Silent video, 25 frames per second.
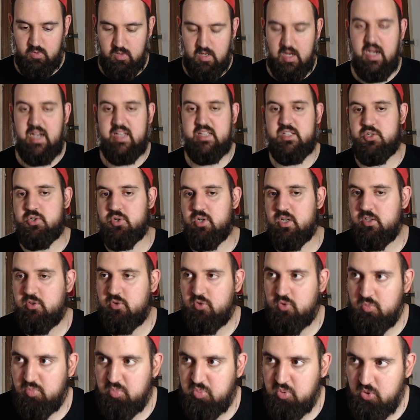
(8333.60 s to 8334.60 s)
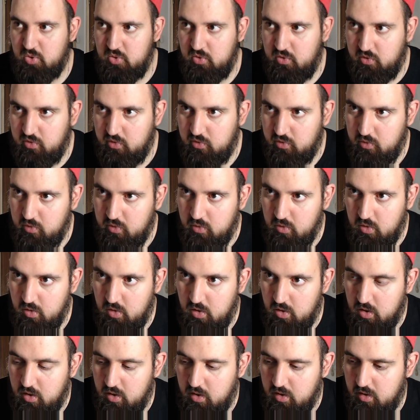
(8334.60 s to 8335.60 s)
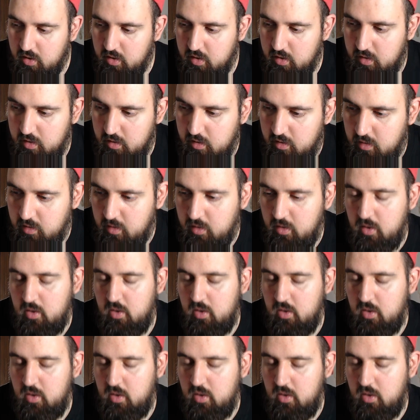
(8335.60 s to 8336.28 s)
I try to put uh,